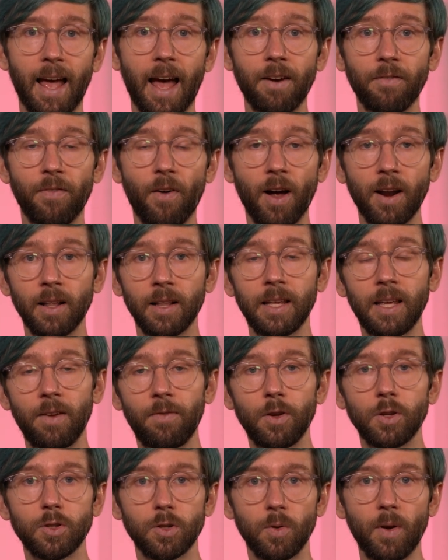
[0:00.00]
And finally,
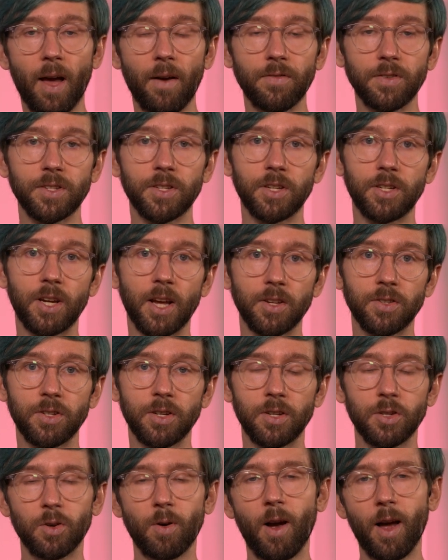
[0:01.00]
if you do have a
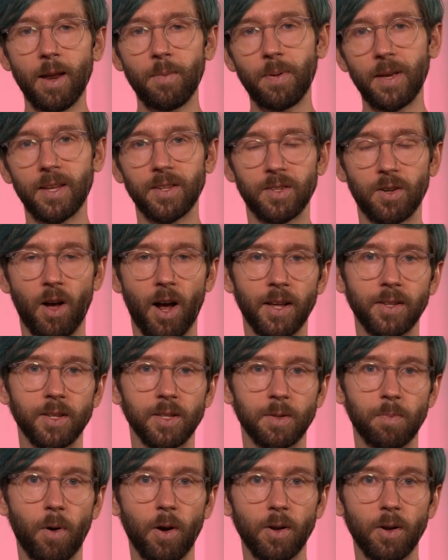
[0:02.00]
suggestion, try and be as nice as